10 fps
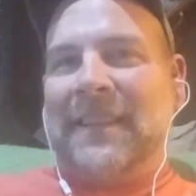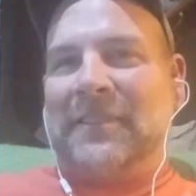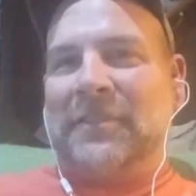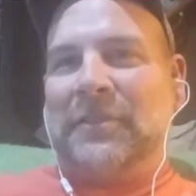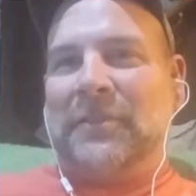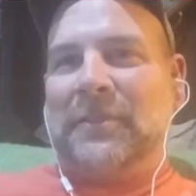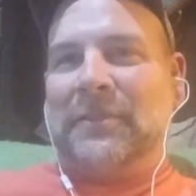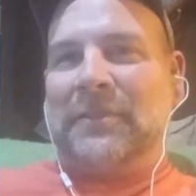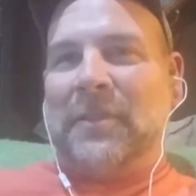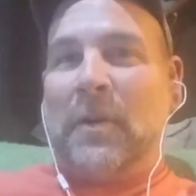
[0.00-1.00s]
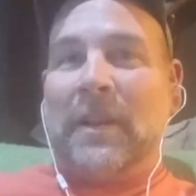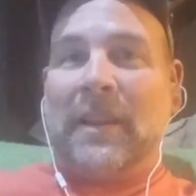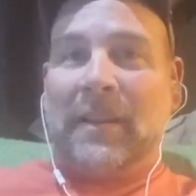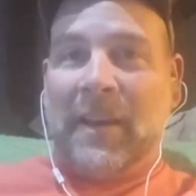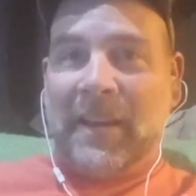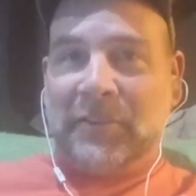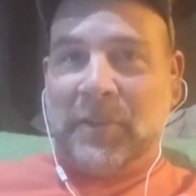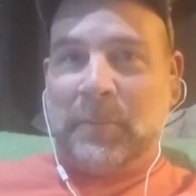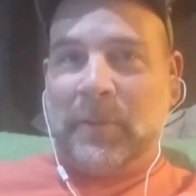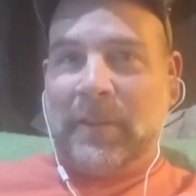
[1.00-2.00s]
get to go on a little hunting
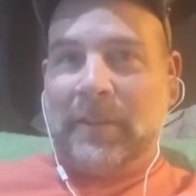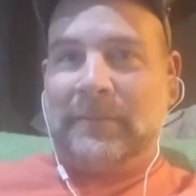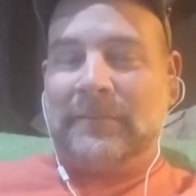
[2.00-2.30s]
trip with it?